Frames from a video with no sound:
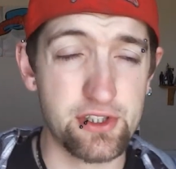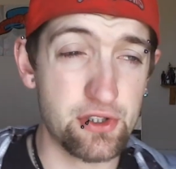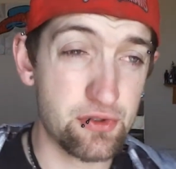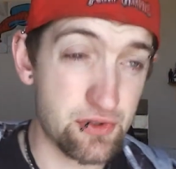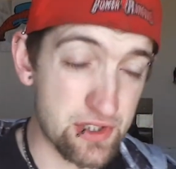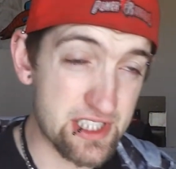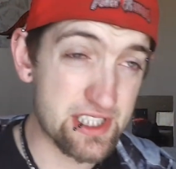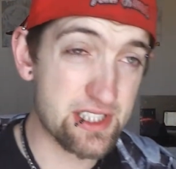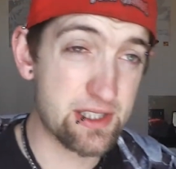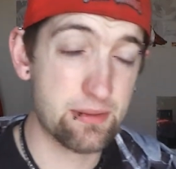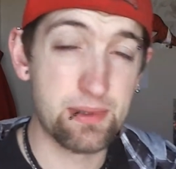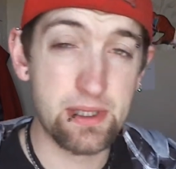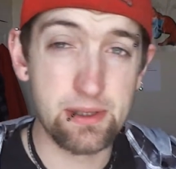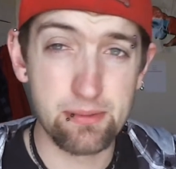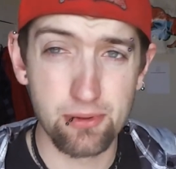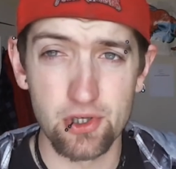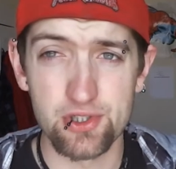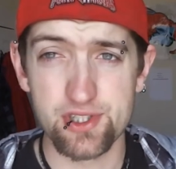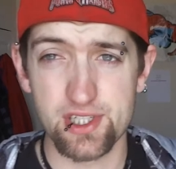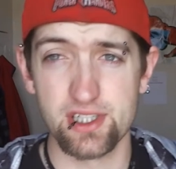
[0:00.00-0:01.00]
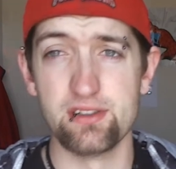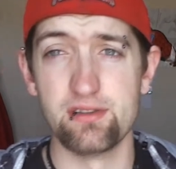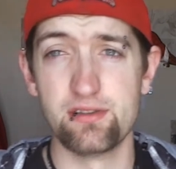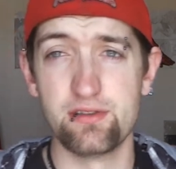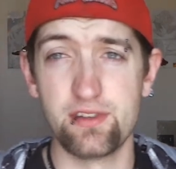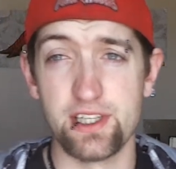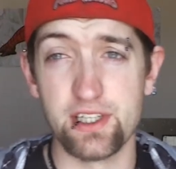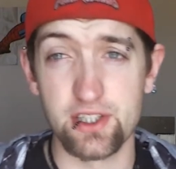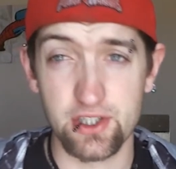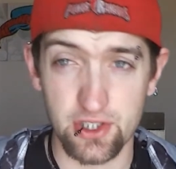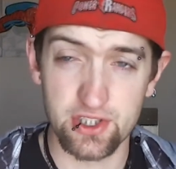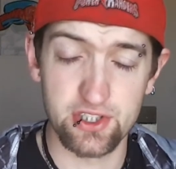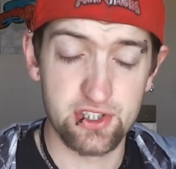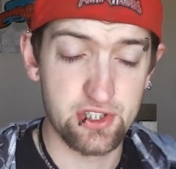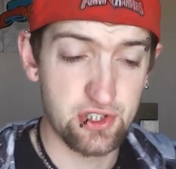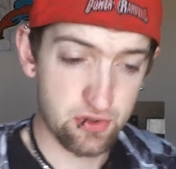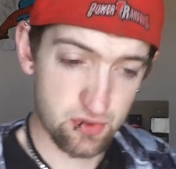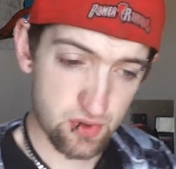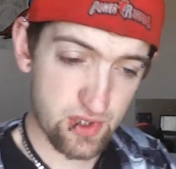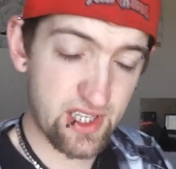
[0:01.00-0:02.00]
You need to be positive that you're gonna
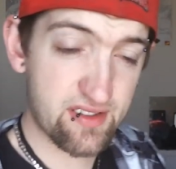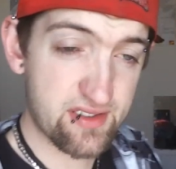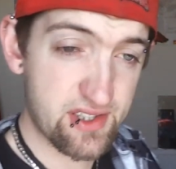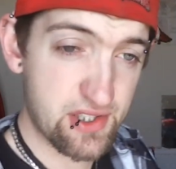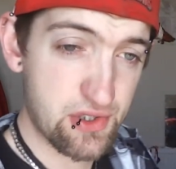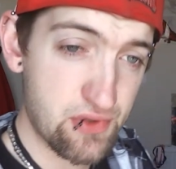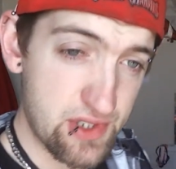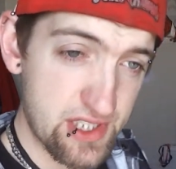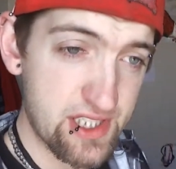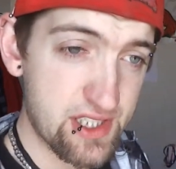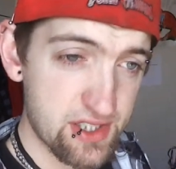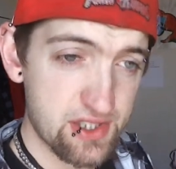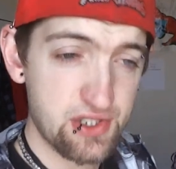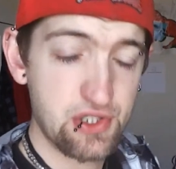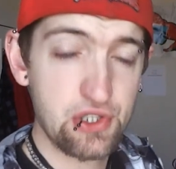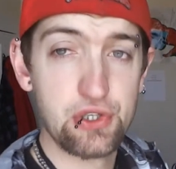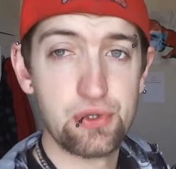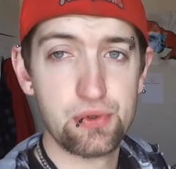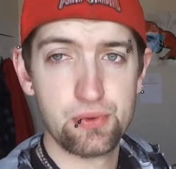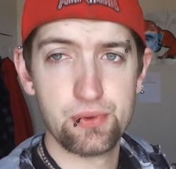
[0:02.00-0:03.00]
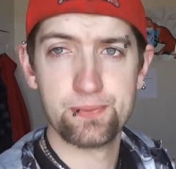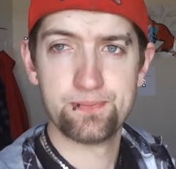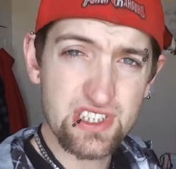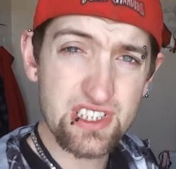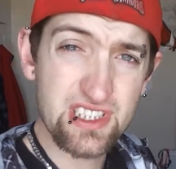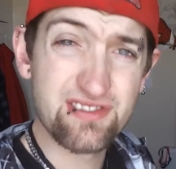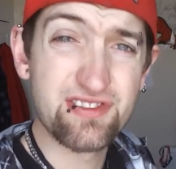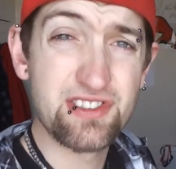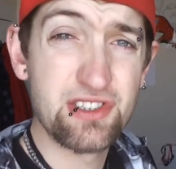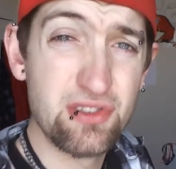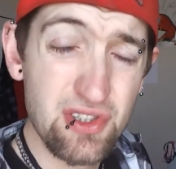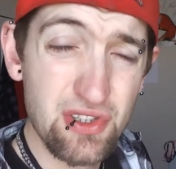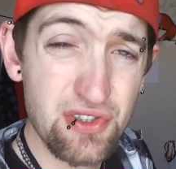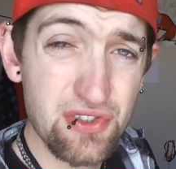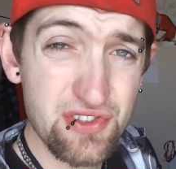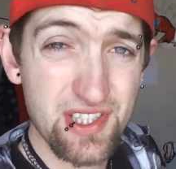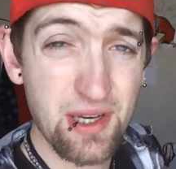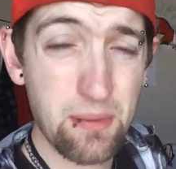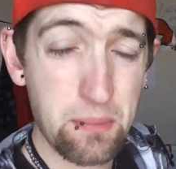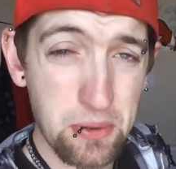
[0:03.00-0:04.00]
do whatever you need to do. If you
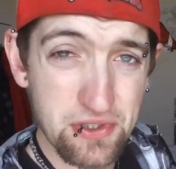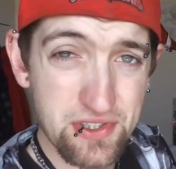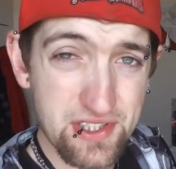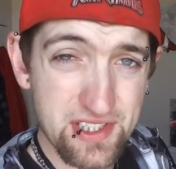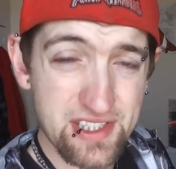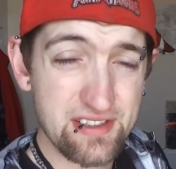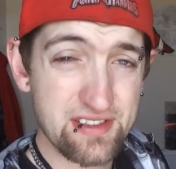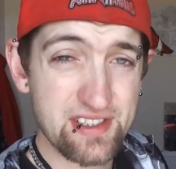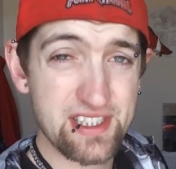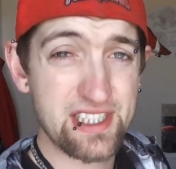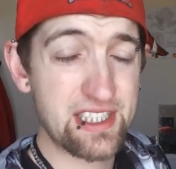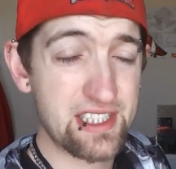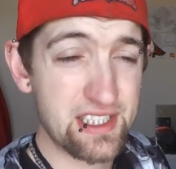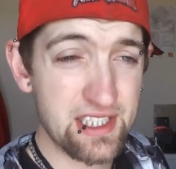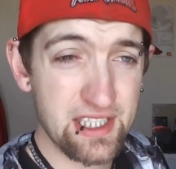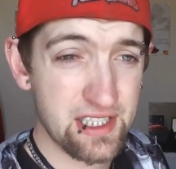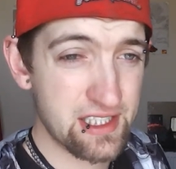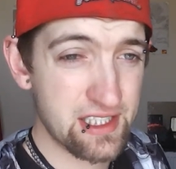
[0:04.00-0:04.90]
lose that positivity,